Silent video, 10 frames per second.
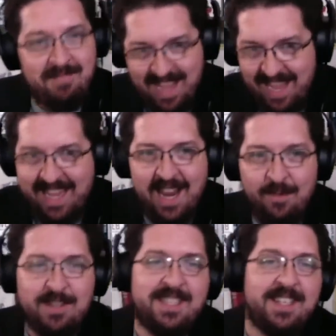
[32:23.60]
I cannot
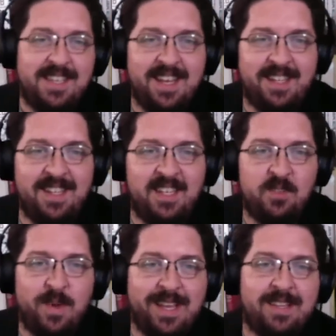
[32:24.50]
resist ending this
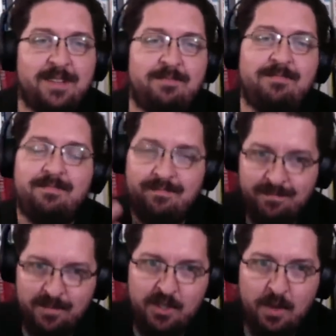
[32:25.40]
with,
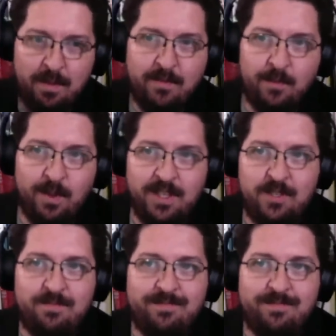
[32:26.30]
don't be foolish.